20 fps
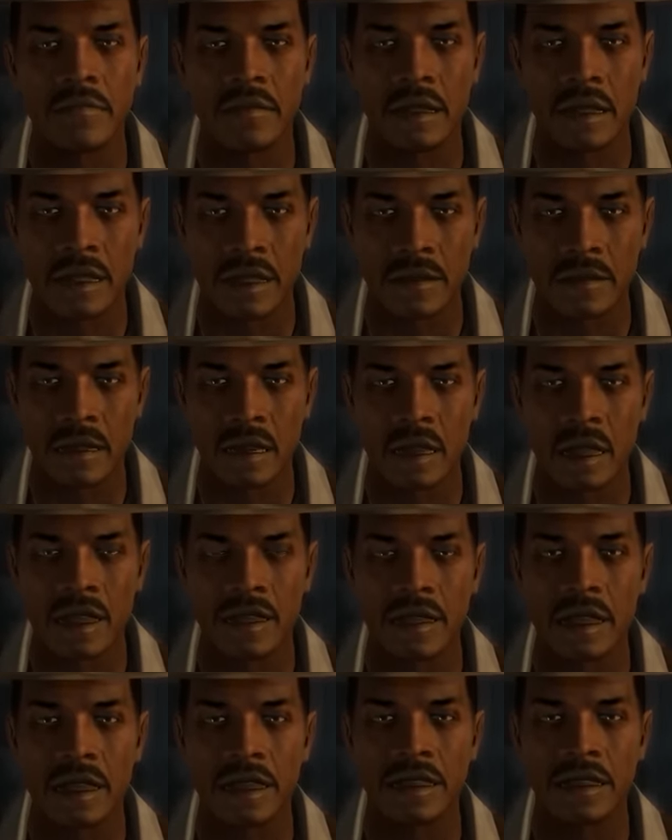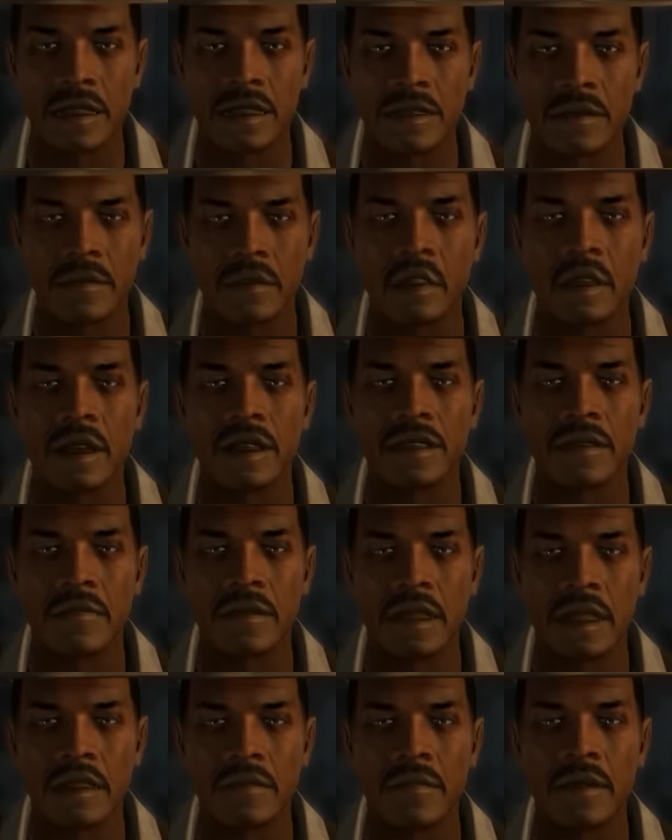Been hiding in a closet. He
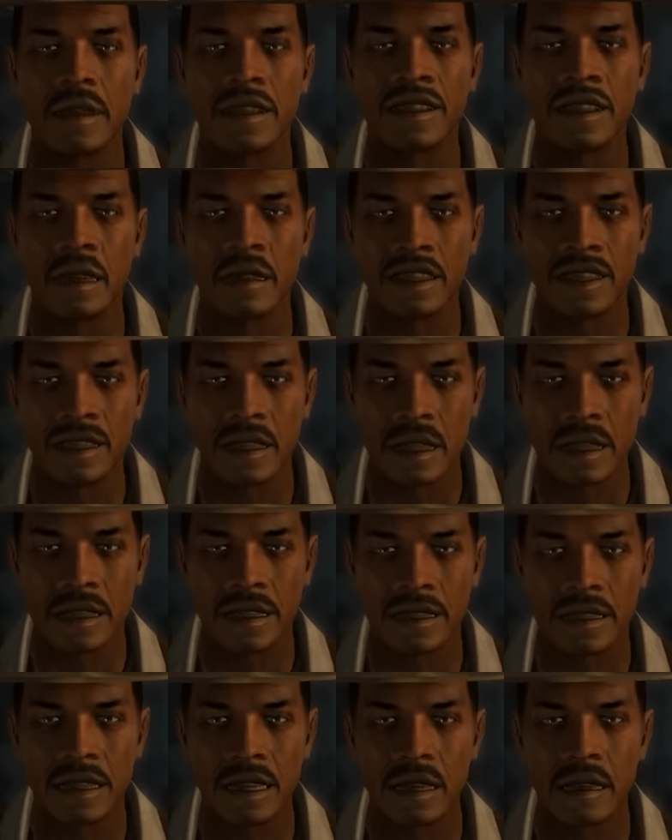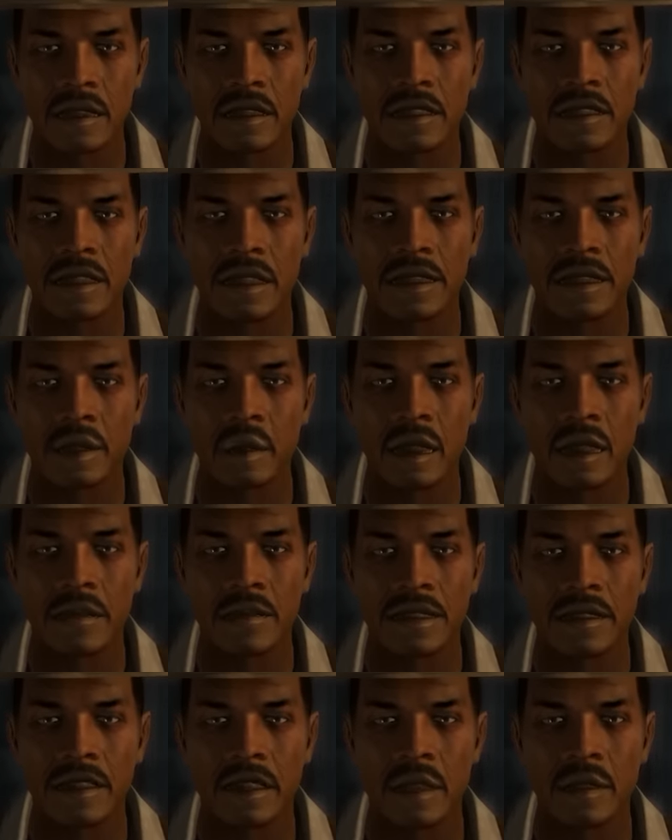shuts himself back in the closet, and that's
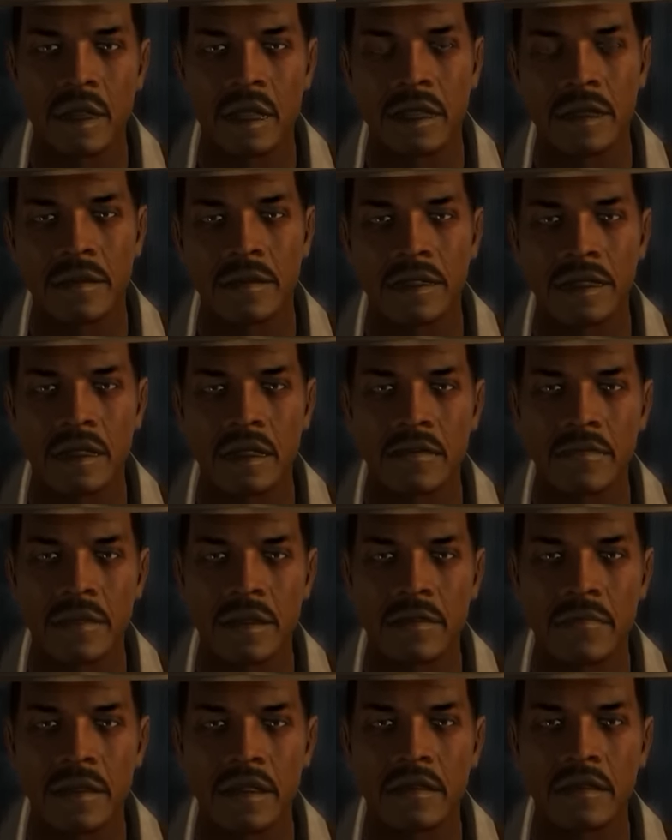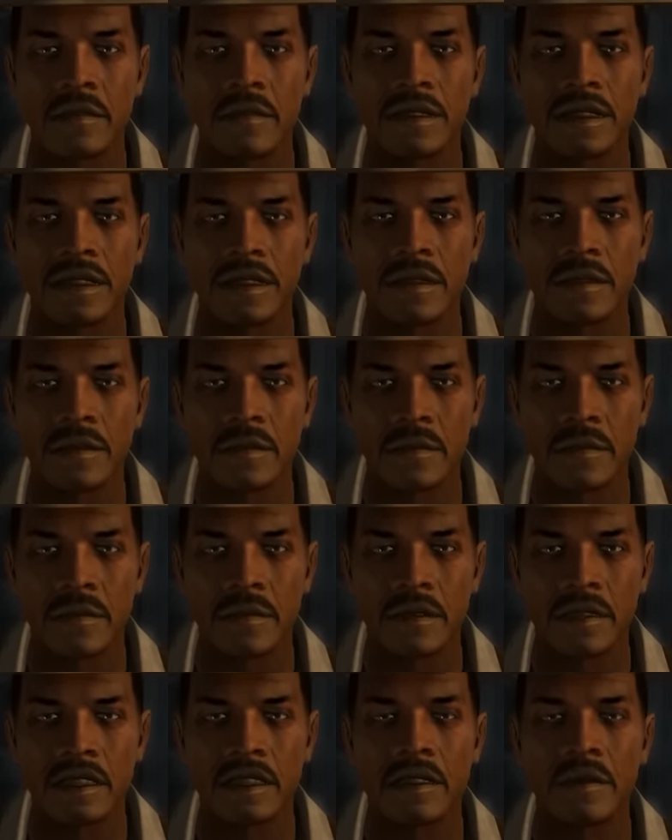when I see the grenade he's left by my feet.
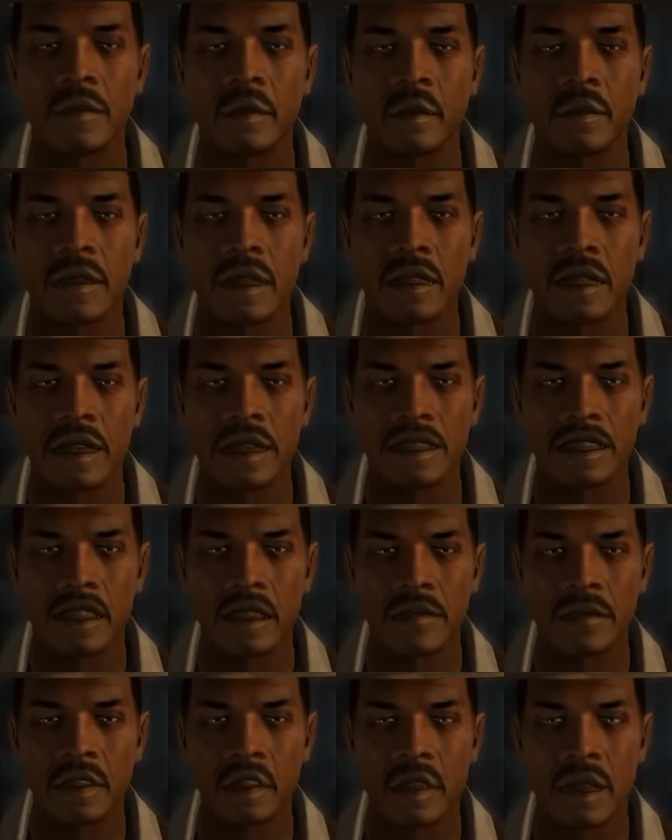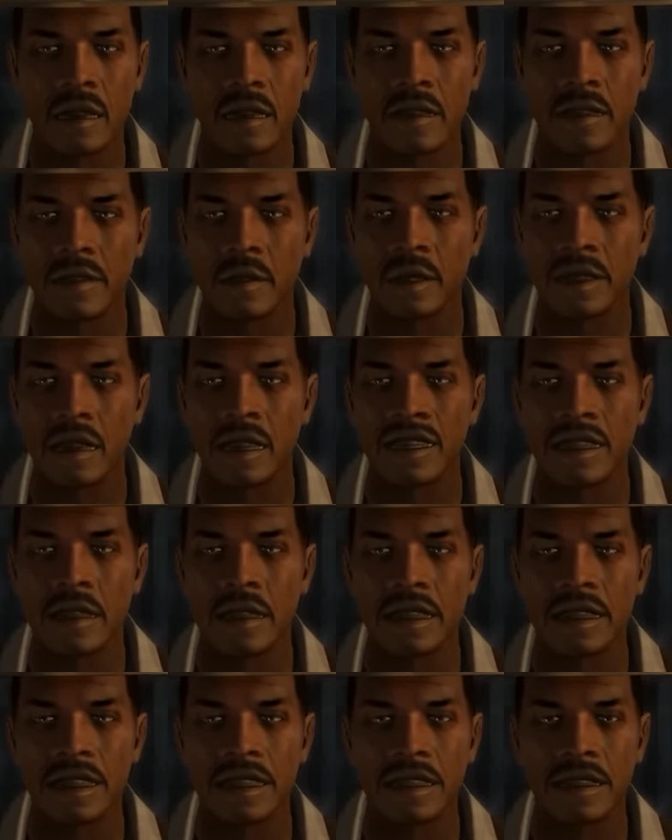They do it a lot, the Legion, using
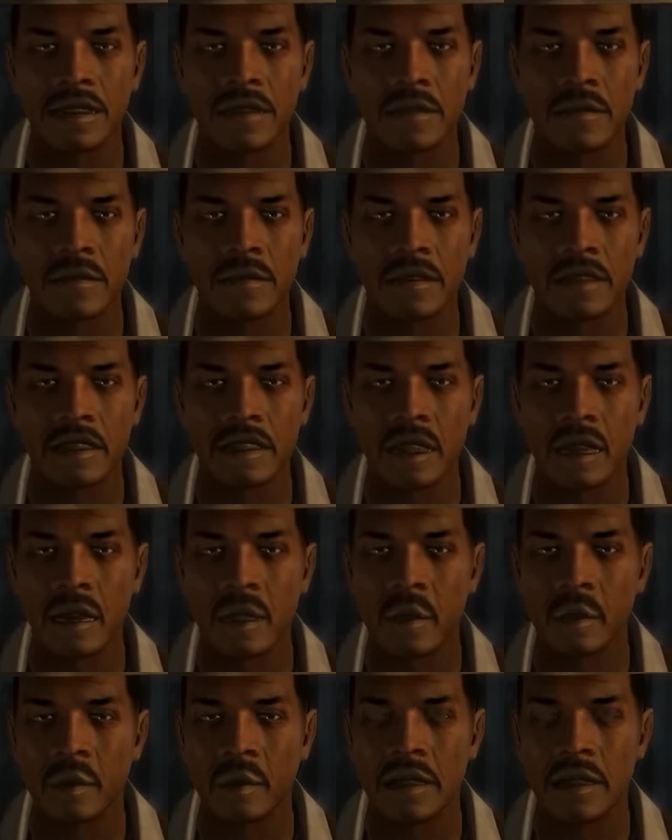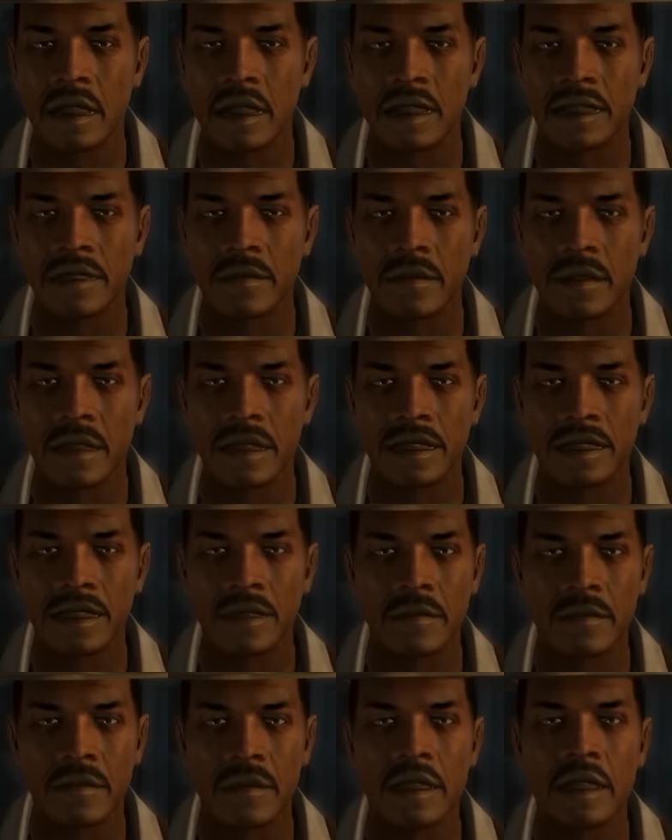kids. They know we'll hesitate.
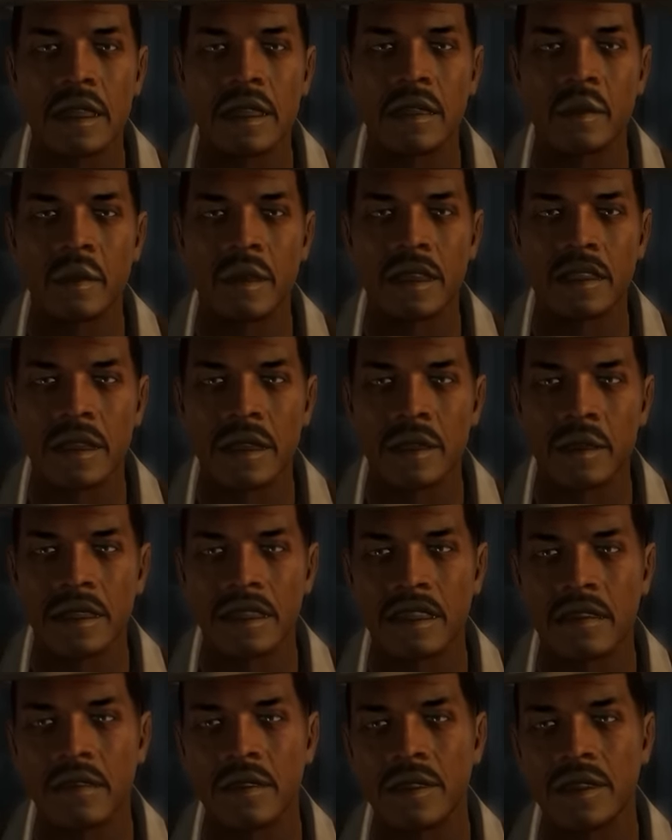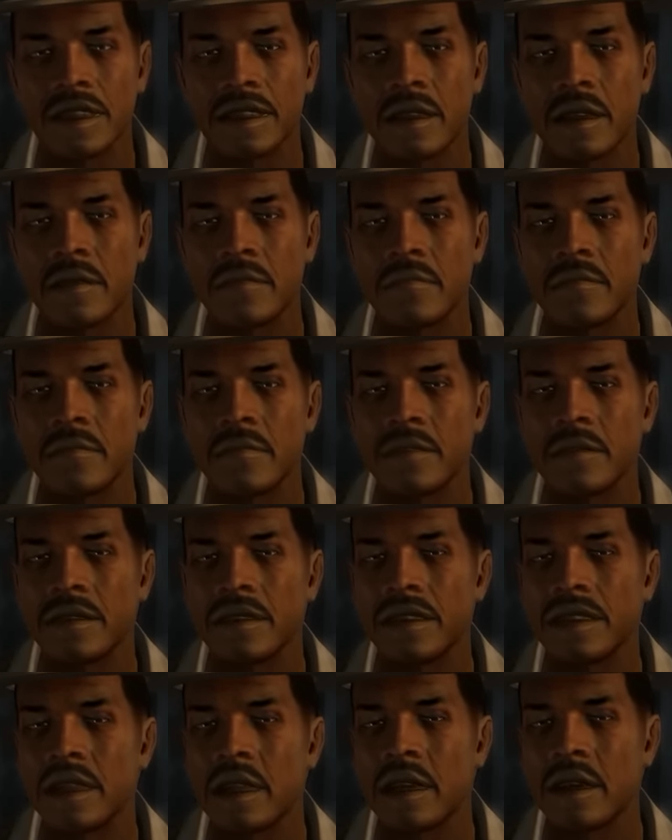Anyway, that was the first time.
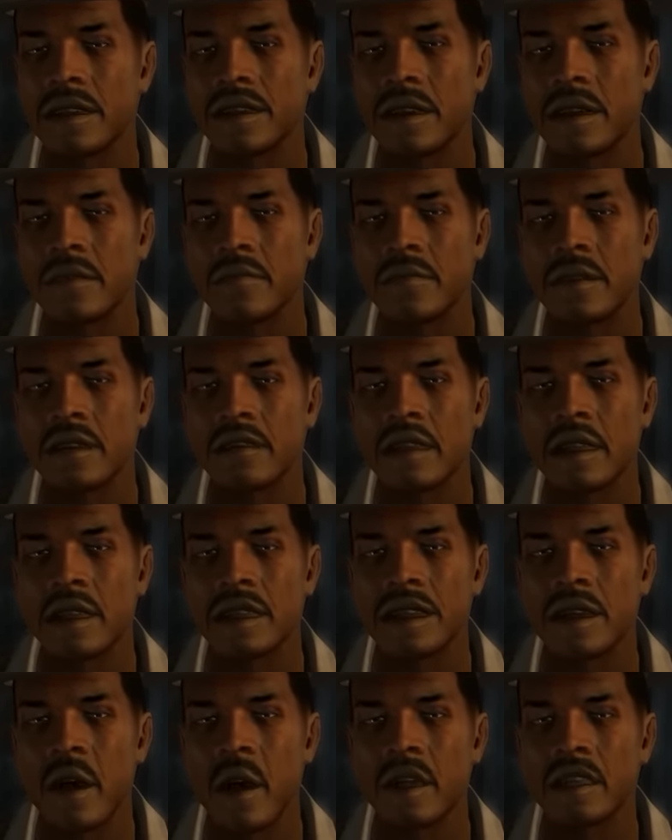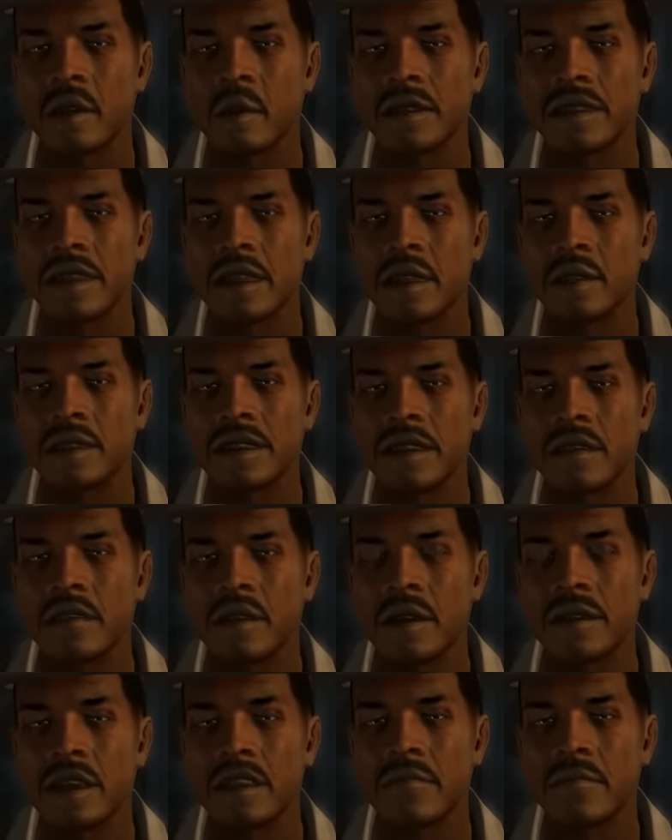Second time, I fell down those stairs in
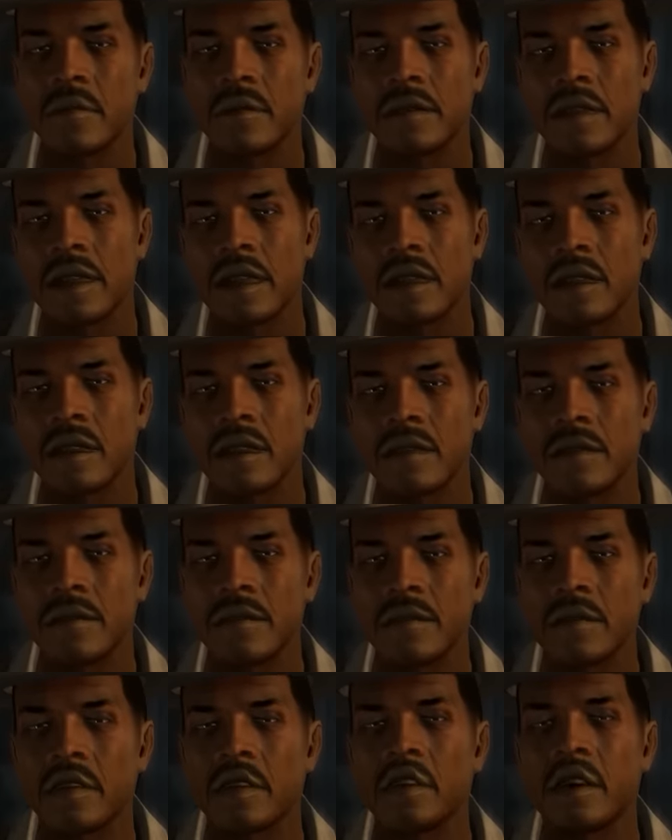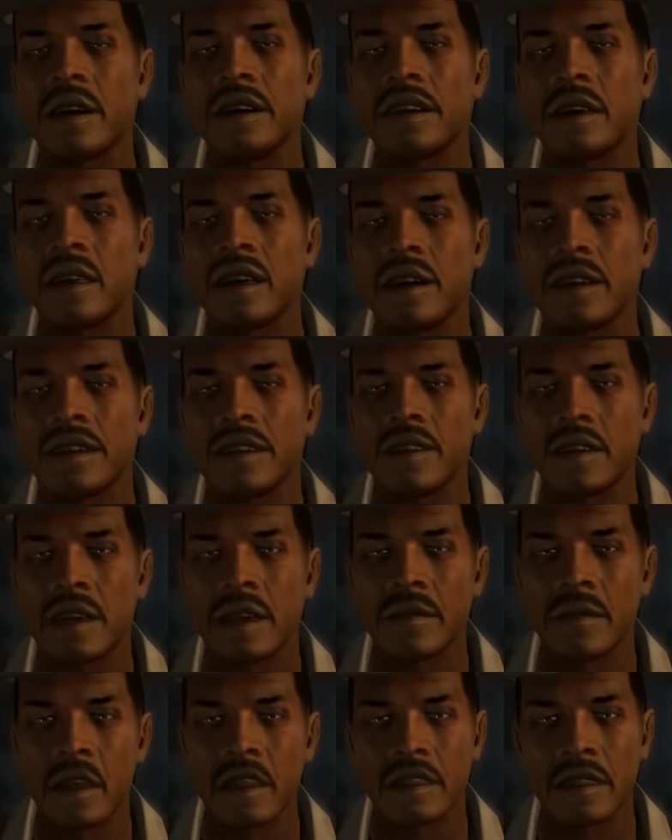front of the motel, just in case I
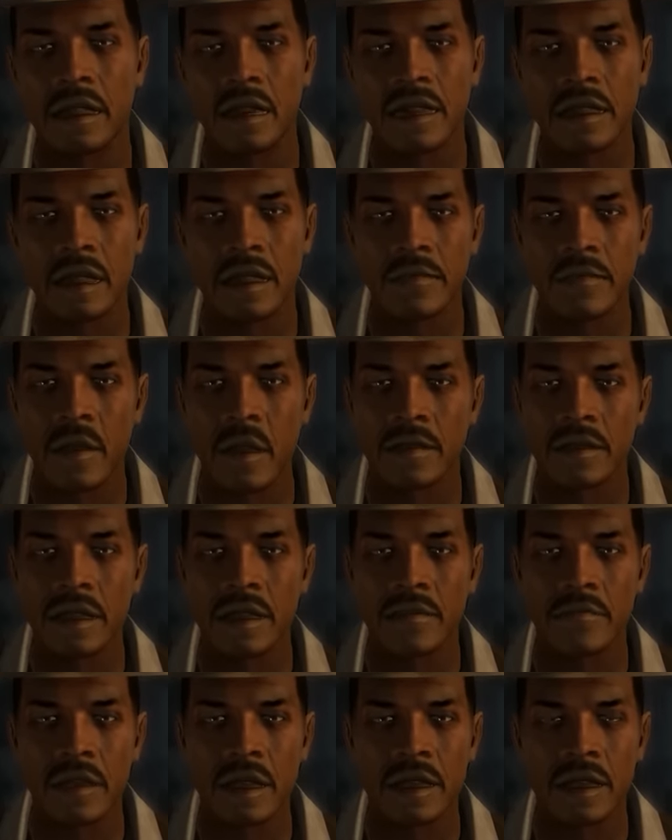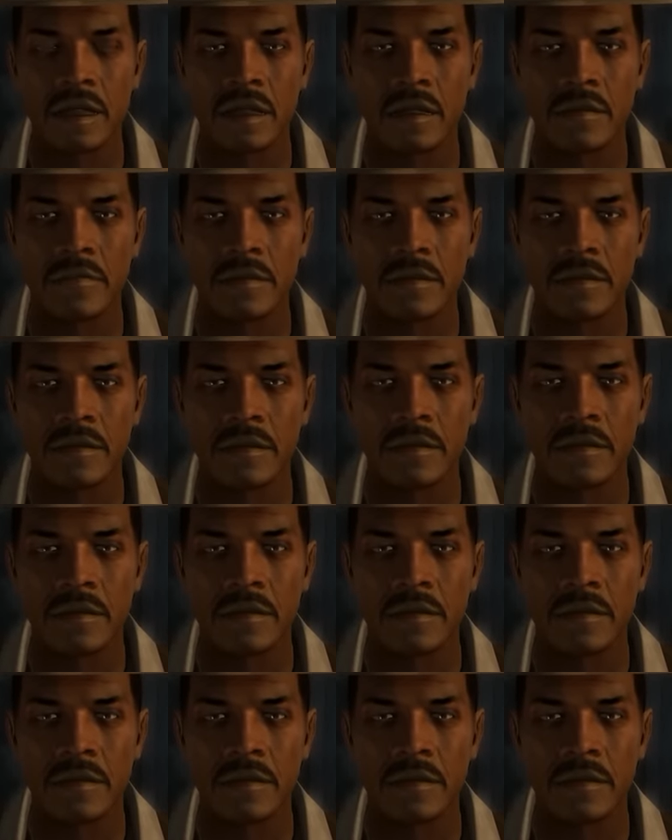got to thinking I'd put it all behind me.